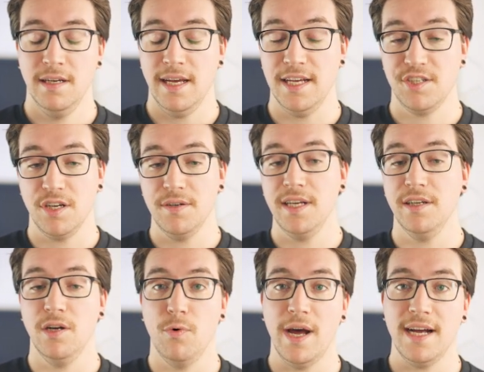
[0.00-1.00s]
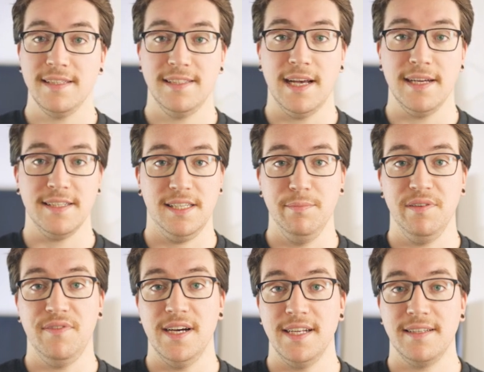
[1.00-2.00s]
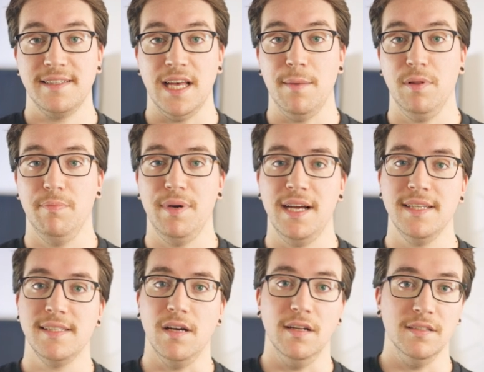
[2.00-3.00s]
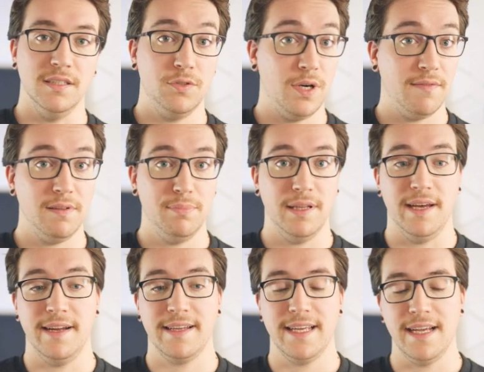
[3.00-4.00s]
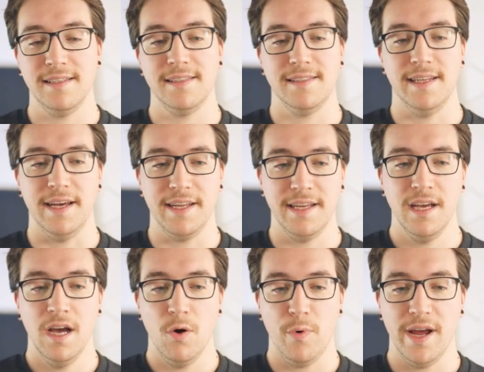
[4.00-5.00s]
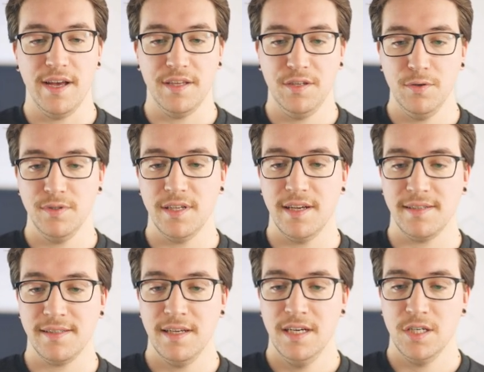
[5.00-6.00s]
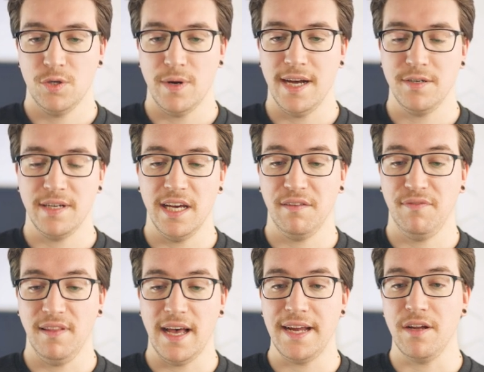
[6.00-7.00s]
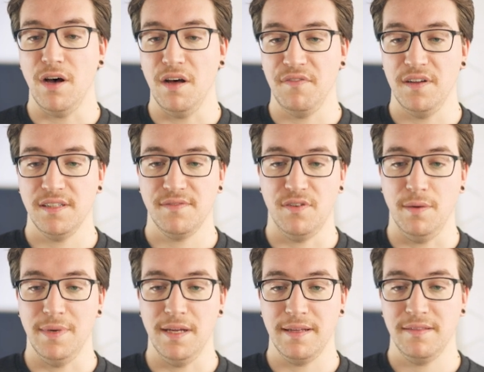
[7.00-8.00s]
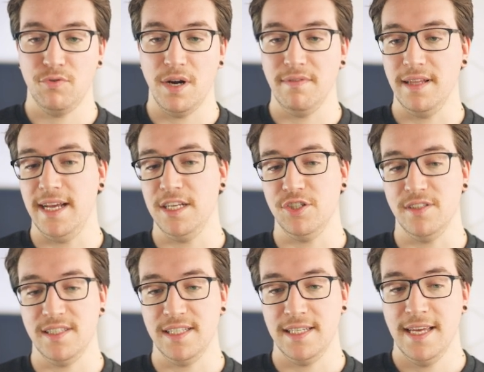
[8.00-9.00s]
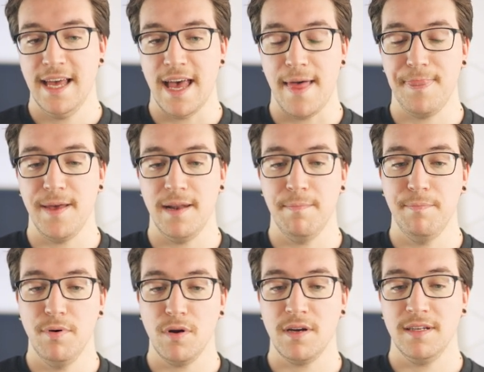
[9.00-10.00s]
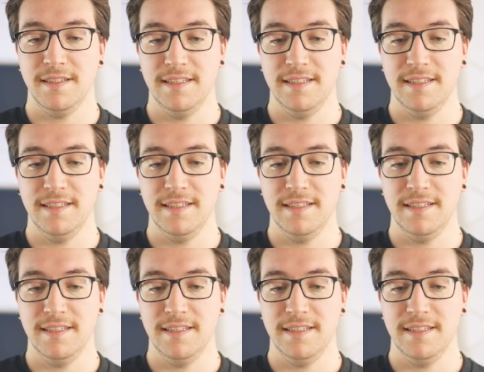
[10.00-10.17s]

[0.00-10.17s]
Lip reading: As shown here on the right side, a simplified example based on the travel planner case study where users try to get flight offers from a travel agency and then book